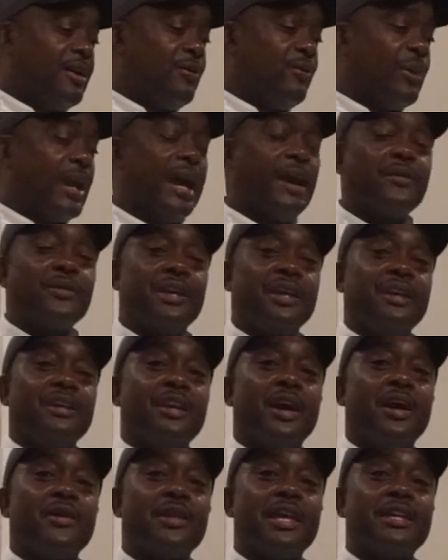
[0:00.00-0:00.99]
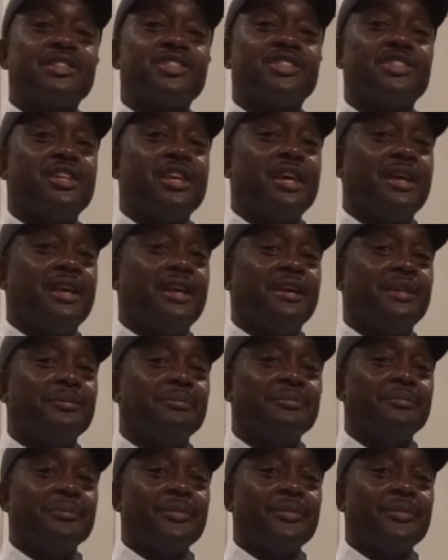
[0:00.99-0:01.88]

without getting all that steam.